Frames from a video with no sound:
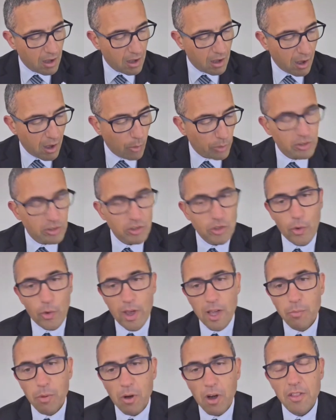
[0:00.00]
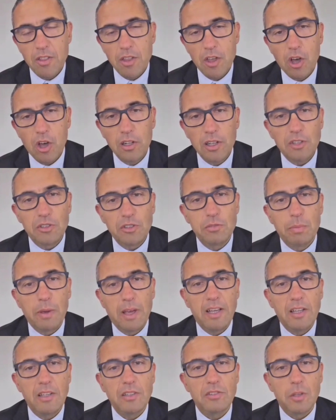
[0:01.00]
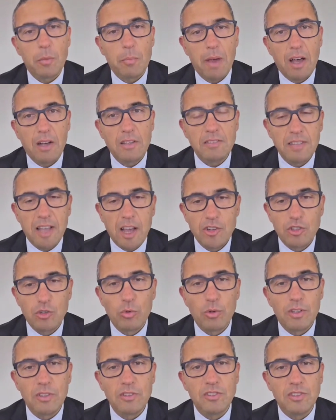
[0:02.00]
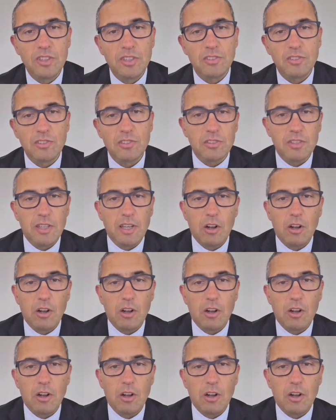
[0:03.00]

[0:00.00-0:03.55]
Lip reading: I was intrigued by the earlier speakers about national consistency,